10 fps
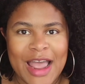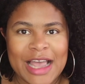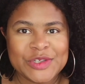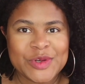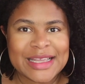
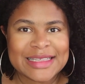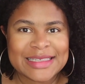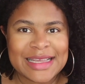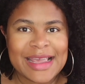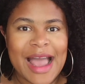As you can
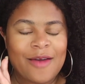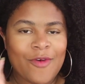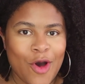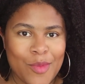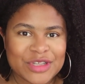see,
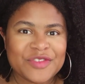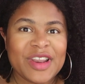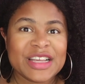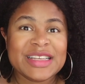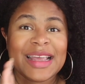I've almost
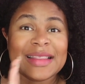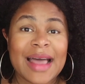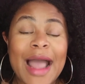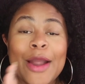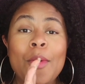finished the
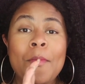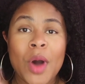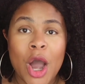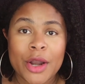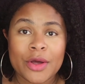entire
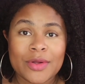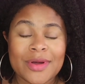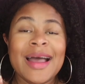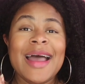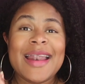bottle.